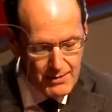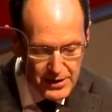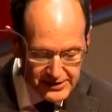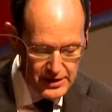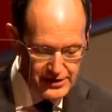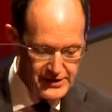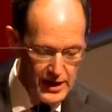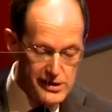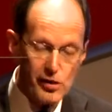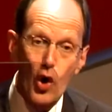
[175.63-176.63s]
Business
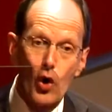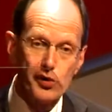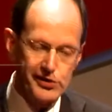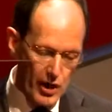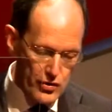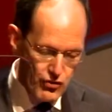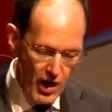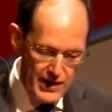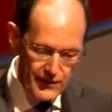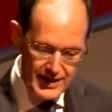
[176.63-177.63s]
is also
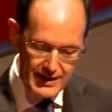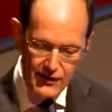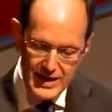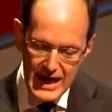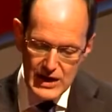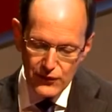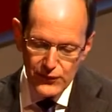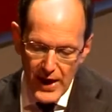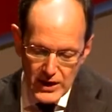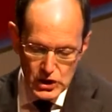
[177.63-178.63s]
driving the
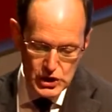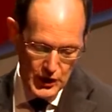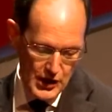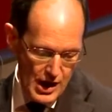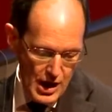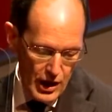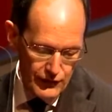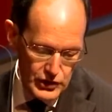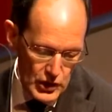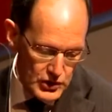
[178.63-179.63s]
invention
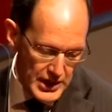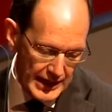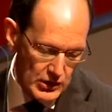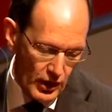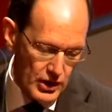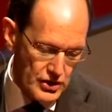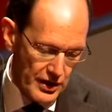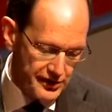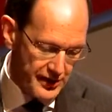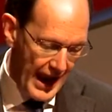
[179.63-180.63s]
of new
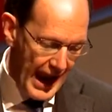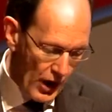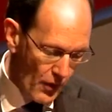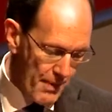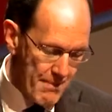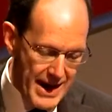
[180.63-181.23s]
technologies that help